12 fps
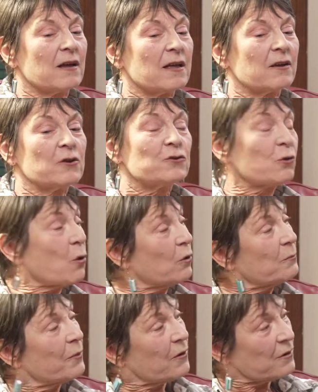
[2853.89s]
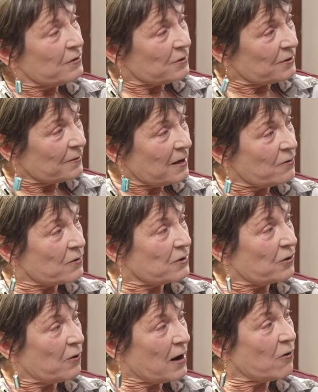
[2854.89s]
controlled burns in order
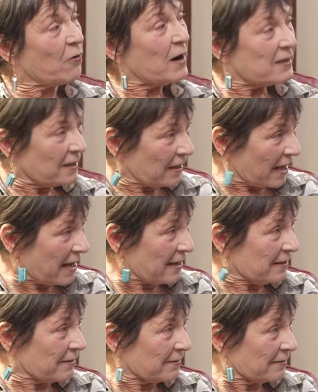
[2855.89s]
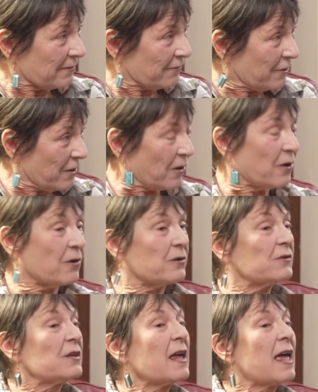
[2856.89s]
to create grazing land for their
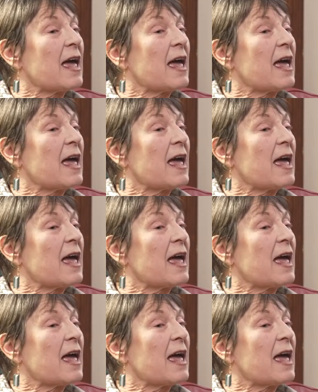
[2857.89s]
herds,